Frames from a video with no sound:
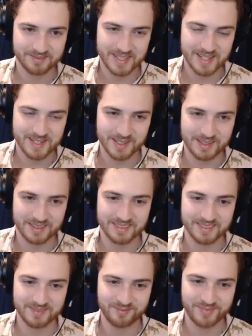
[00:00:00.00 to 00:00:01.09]
Potentially
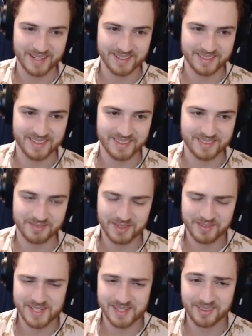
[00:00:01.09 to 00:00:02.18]
better than, but
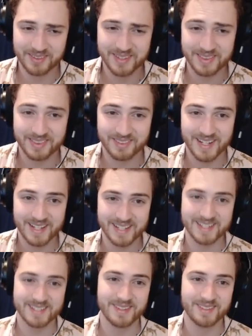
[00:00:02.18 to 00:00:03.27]
we should hold the
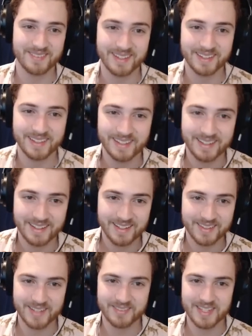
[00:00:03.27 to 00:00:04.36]
Thresh. We have
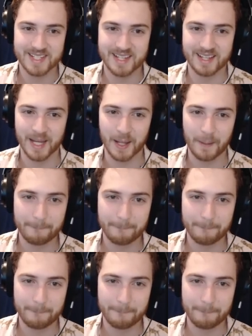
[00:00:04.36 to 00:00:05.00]
this guy.